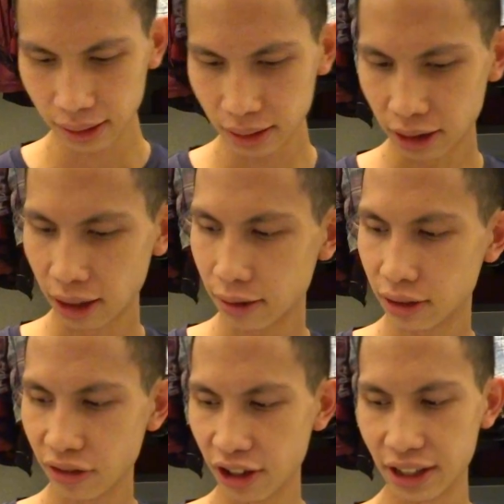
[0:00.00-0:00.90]
So that was
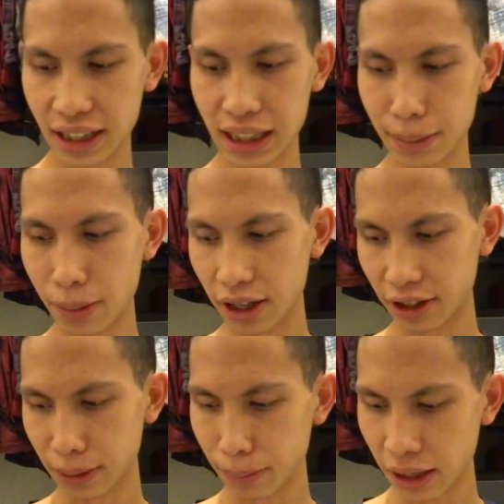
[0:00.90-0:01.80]
a very
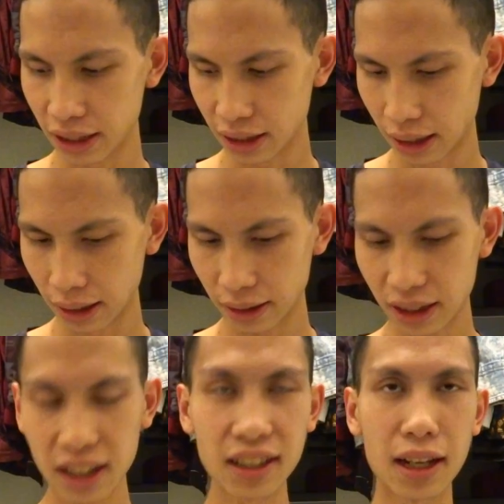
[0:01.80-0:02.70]
inspiring page that
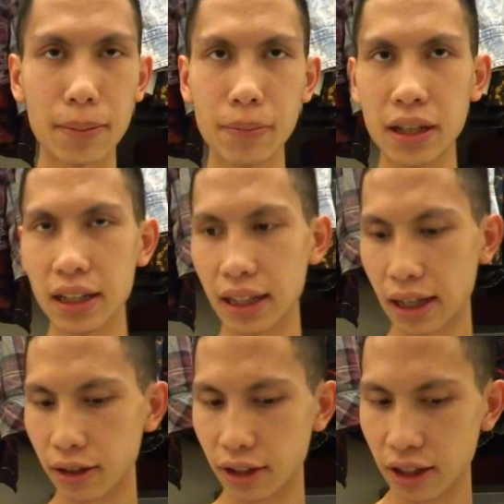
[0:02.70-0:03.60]
kind of got me
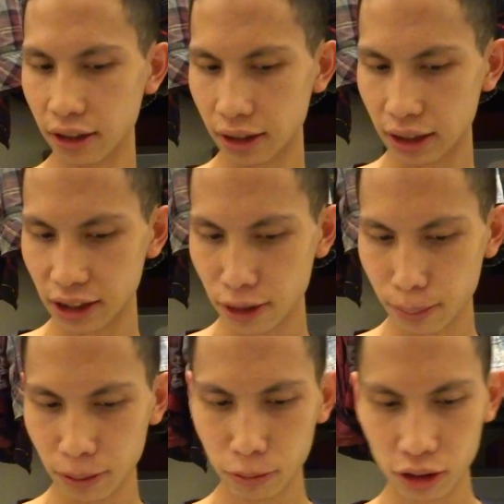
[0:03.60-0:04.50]
out there in the
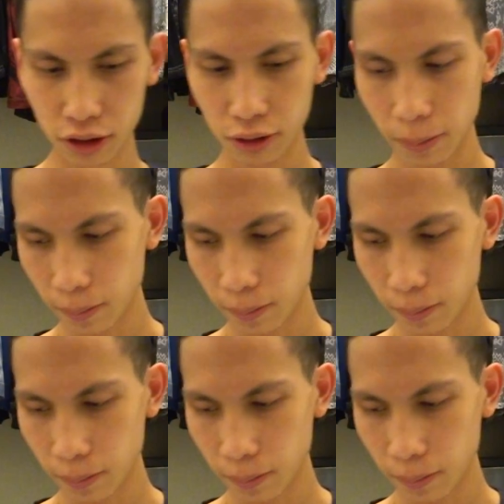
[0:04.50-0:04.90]
open world.